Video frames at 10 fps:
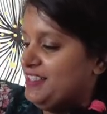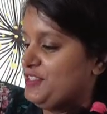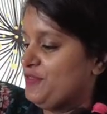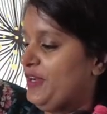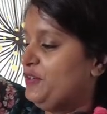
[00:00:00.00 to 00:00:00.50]

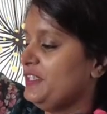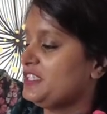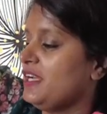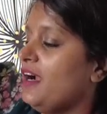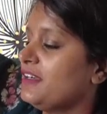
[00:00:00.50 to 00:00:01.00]
So where do we
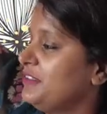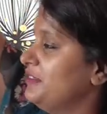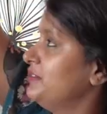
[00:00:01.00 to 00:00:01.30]
start?